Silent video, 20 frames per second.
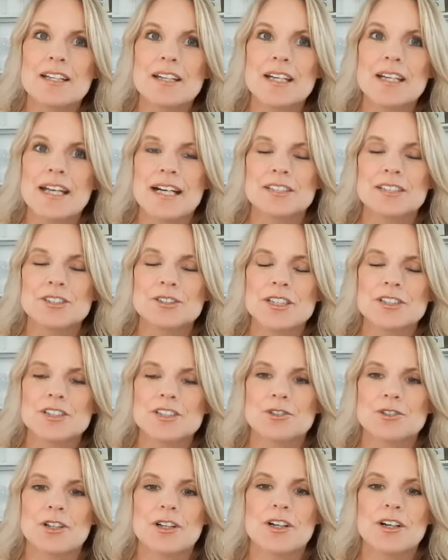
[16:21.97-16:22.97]
like as you get
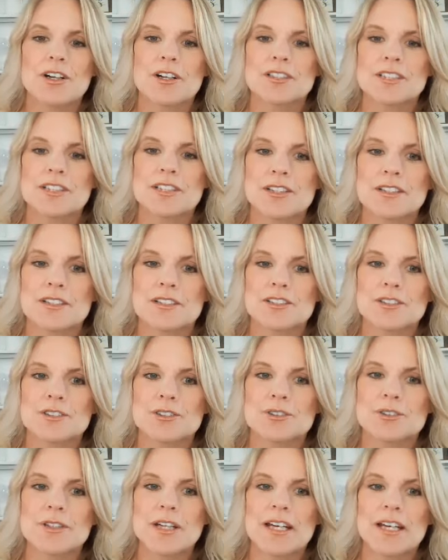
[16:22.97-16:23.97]
stronger to
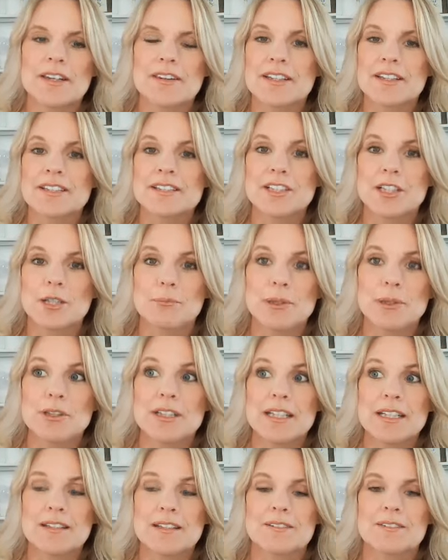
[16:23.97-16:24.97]
to enlist
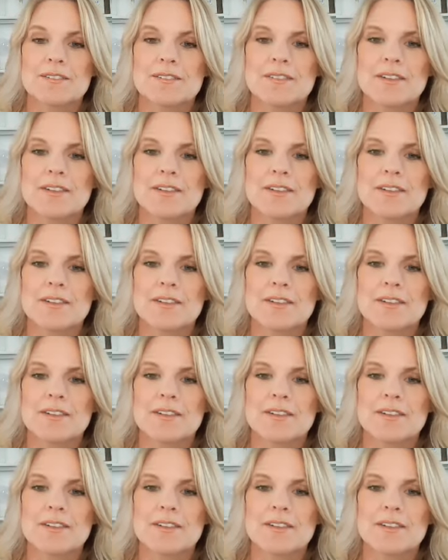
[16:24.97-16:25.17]
community.